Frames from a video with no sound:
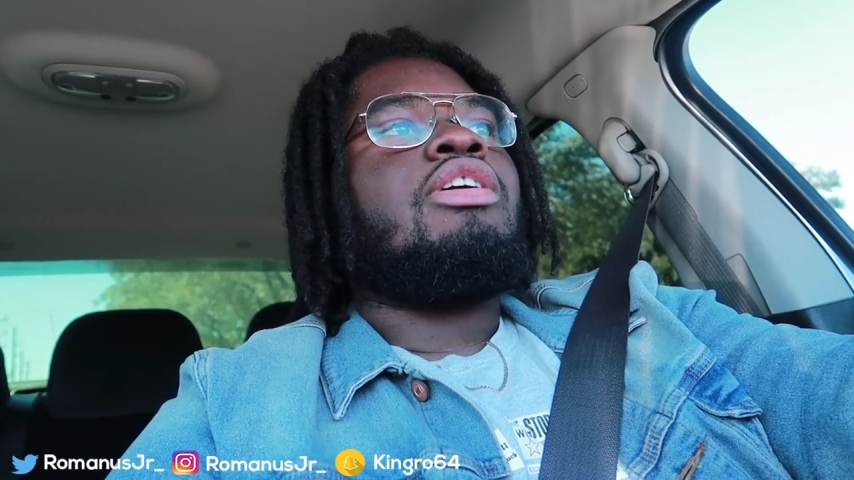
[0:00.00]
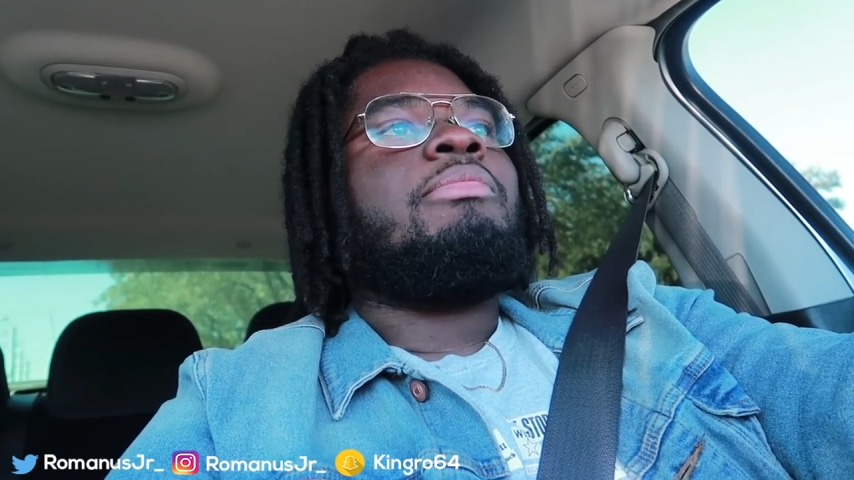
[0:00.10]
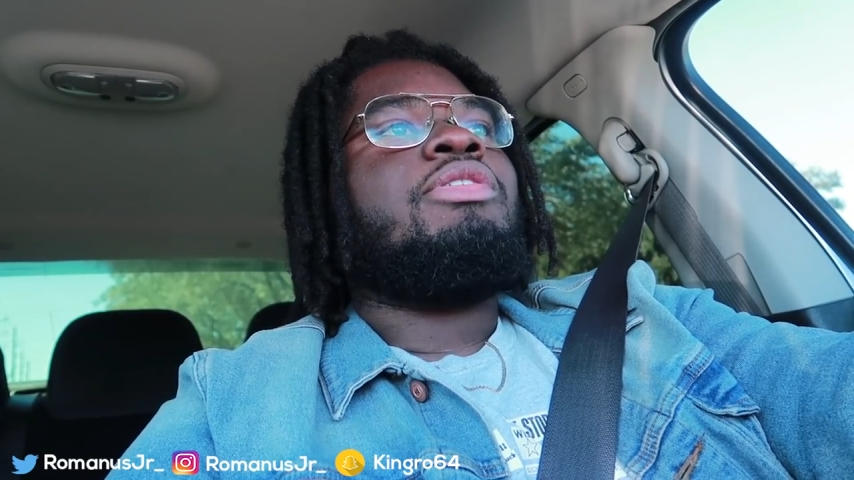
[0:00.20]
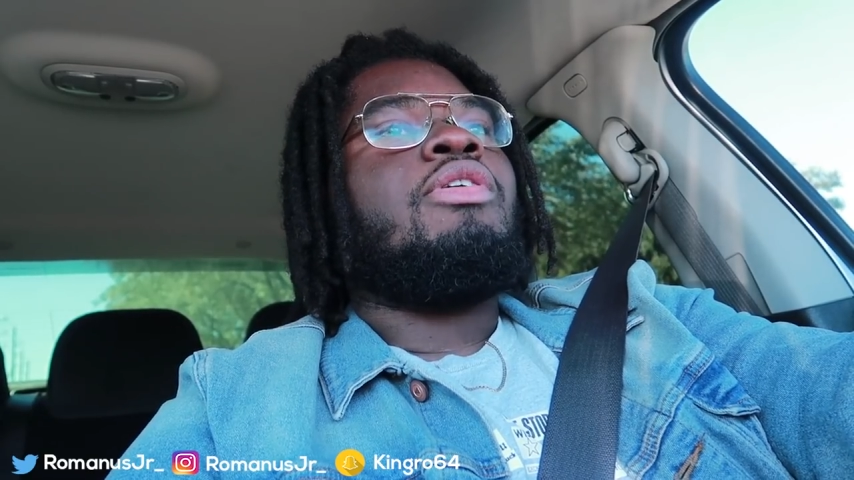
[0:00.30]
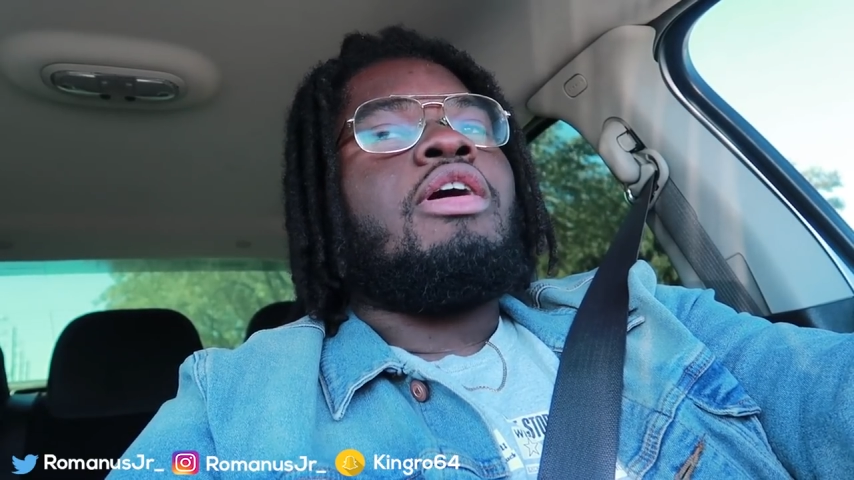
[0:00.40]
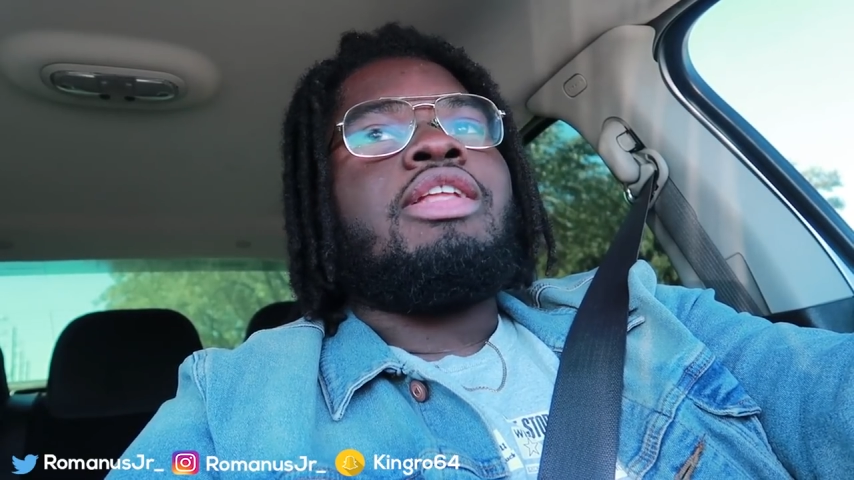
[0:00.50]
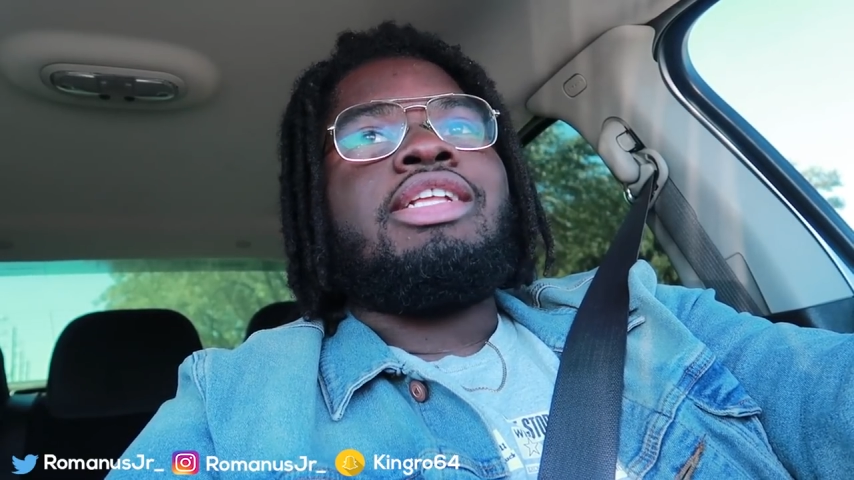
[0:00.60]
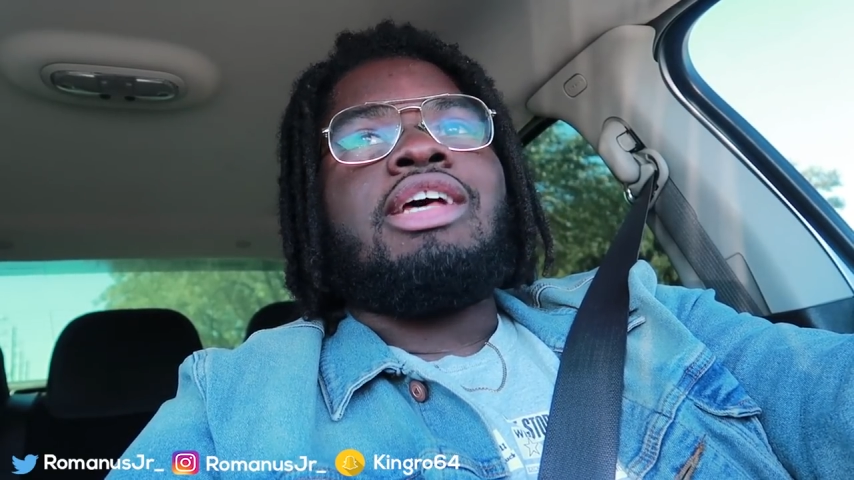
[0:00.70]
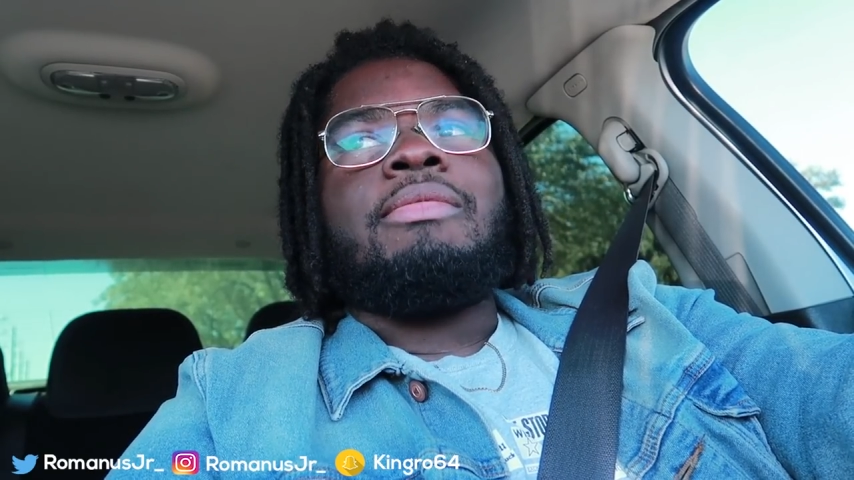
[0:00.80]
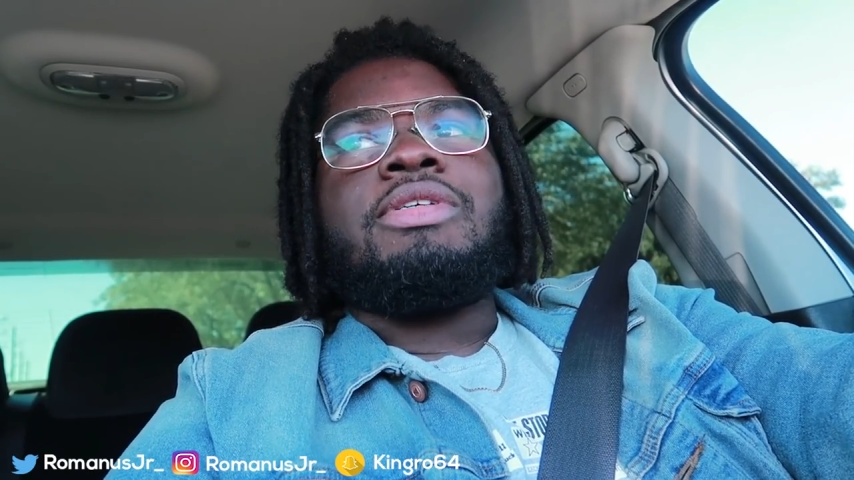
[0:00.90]
You know, I'm gonna do all
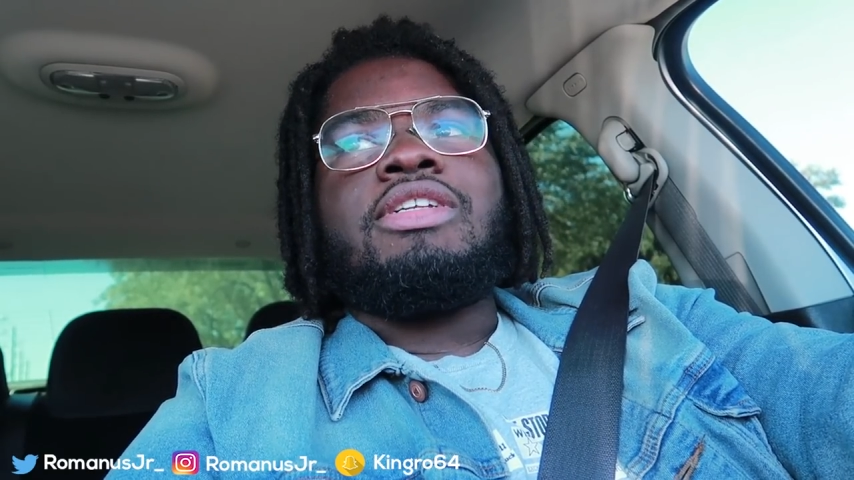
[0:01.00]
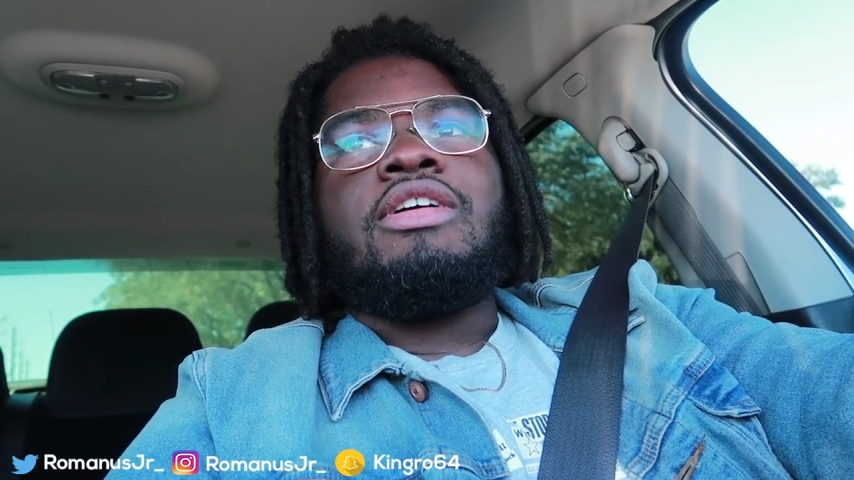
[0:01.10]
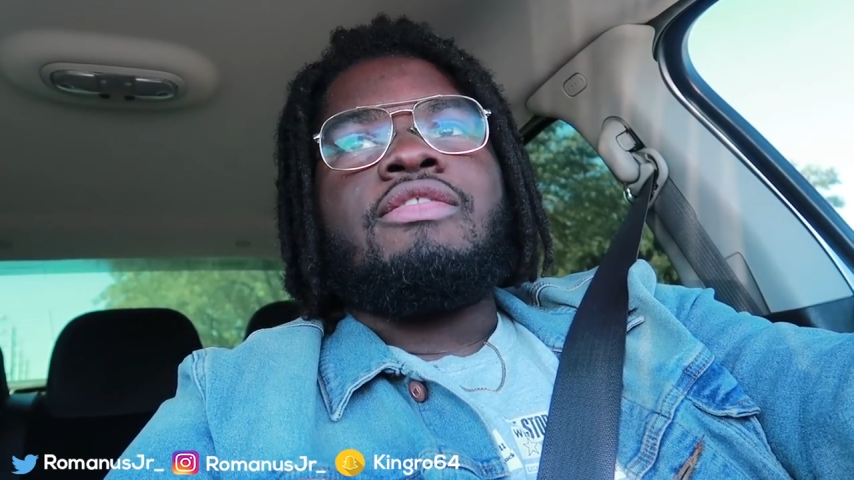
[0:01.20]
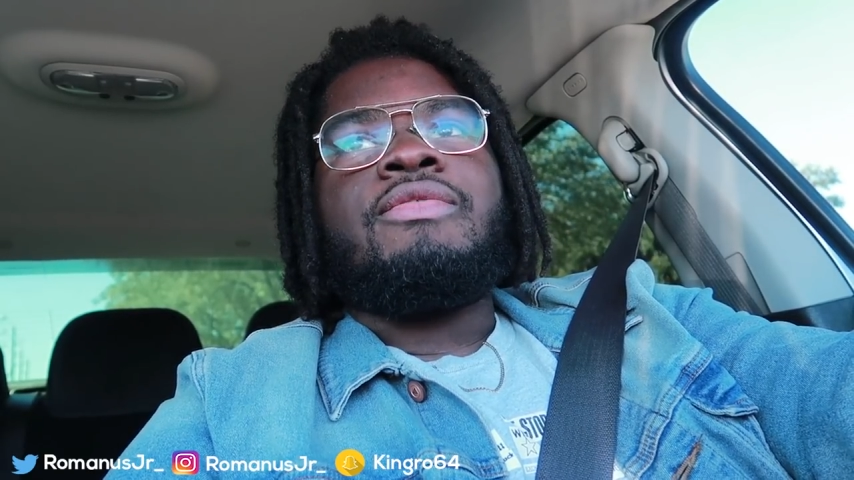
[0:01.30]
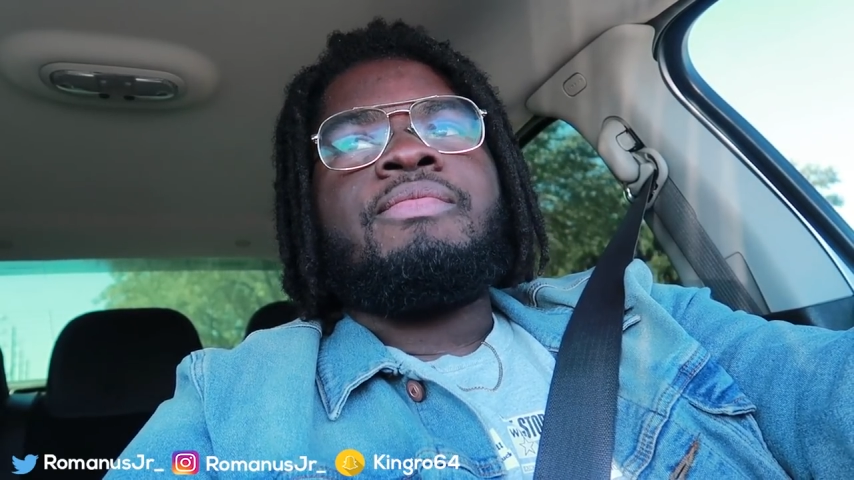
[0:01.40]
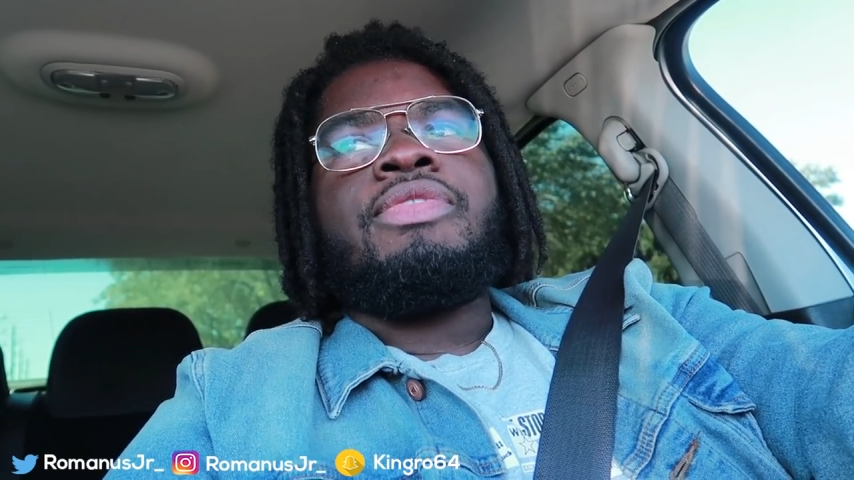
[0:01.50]
that type of stuff.